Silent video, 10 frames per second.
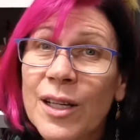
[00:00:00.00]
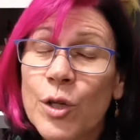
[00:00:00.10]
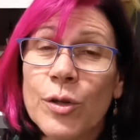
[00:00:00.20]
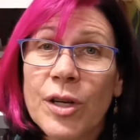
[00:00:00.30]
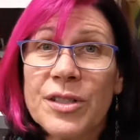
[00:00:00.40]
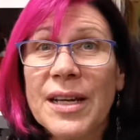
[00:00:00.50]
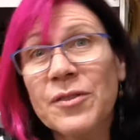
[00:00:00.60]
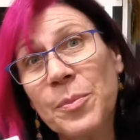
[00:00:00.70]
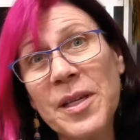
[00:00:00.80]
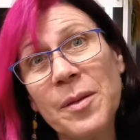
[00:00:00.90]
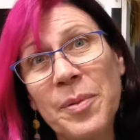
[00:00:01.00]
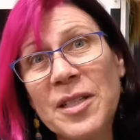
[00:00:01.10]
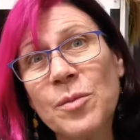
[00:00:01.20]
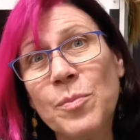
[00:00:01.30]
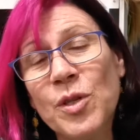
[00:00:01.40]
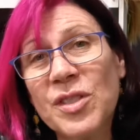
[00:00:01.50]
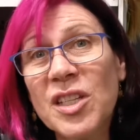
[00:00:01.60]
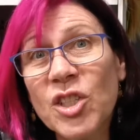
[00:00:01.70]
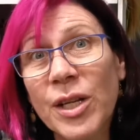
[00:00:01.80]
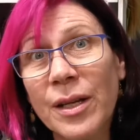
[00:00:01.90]
You don't have to be the best
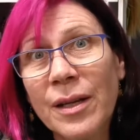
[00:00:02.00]
musician